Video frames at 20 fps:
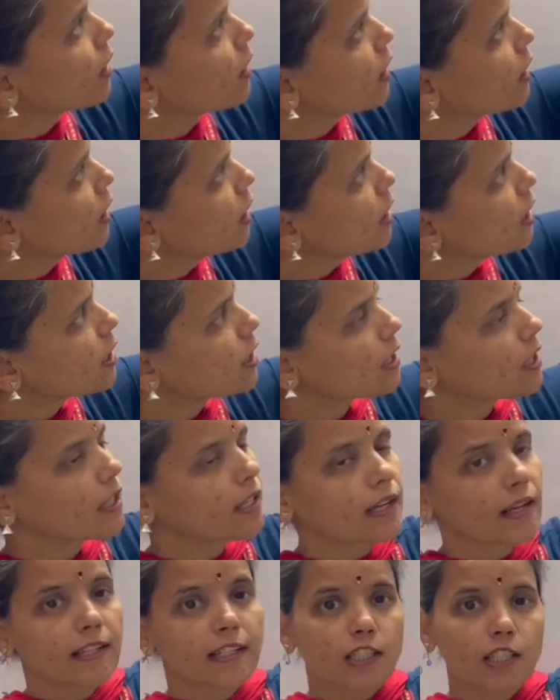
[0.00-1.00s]
each
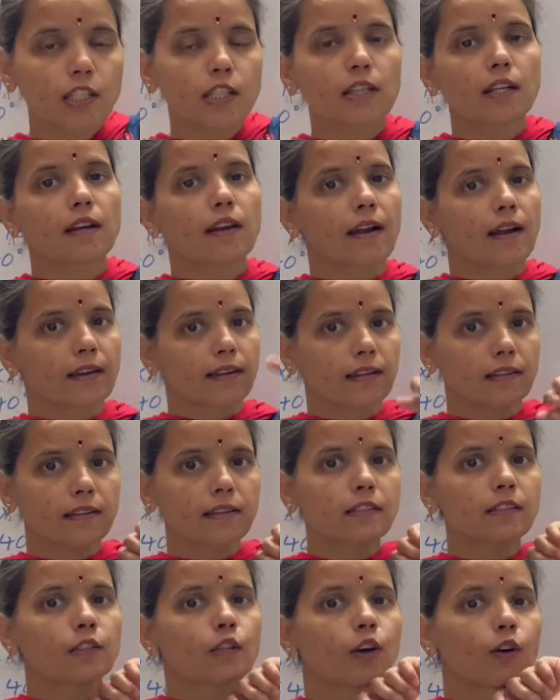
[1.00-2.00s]
exterior angle
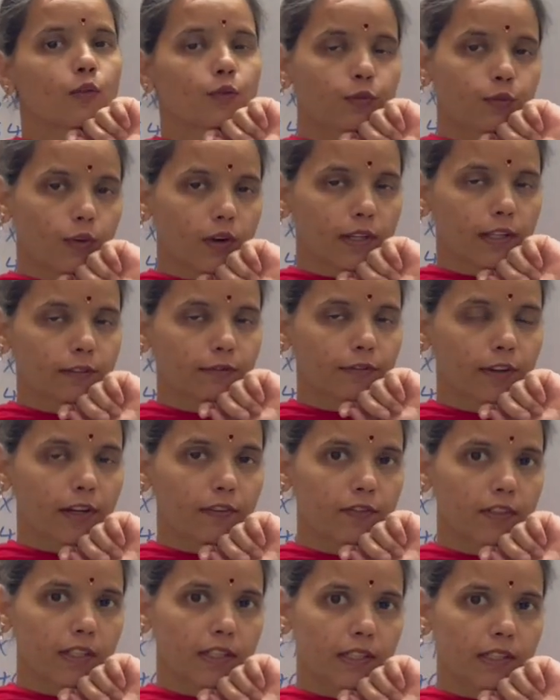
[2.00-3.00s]
is
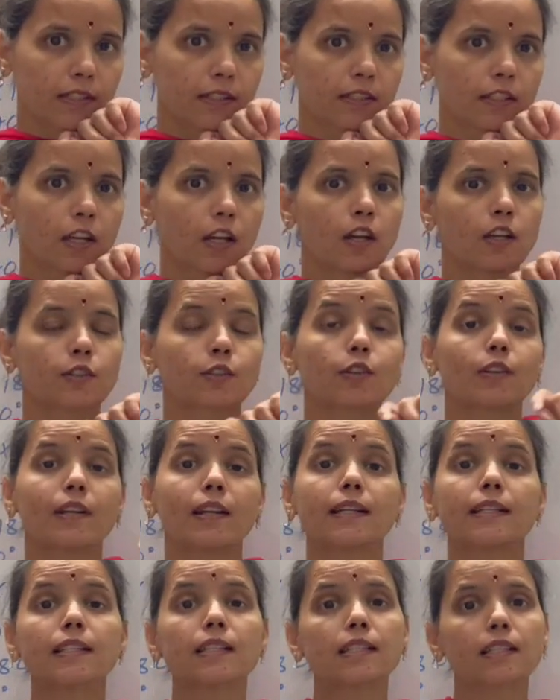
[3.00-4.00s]
45 degrees. So
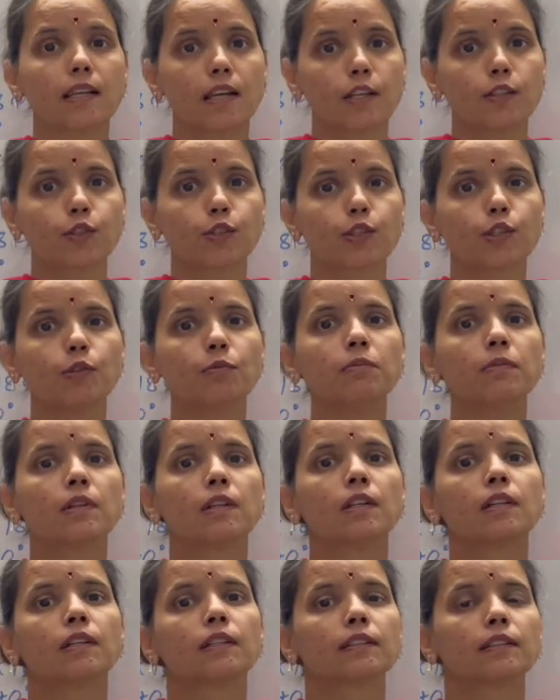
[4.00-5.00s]
let us assume
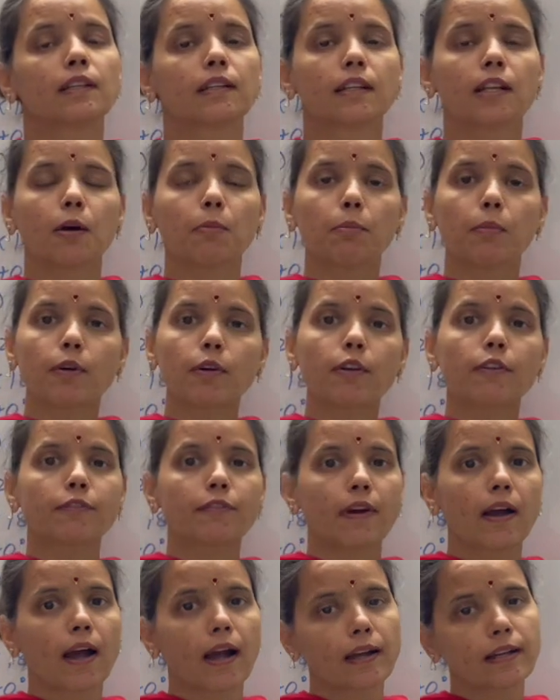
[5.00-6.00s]
the number of
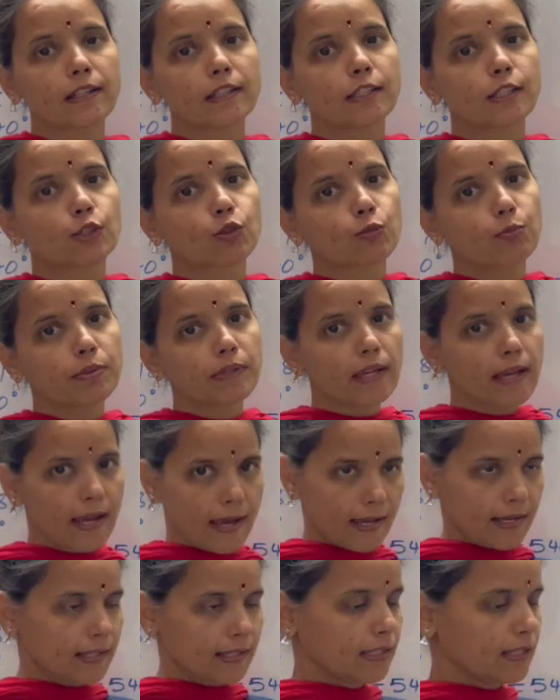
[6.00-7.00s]
angles to be
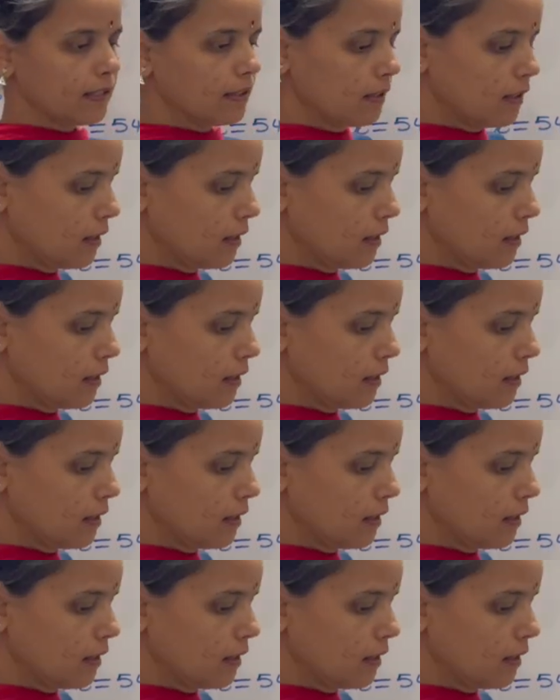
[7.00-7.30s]
x.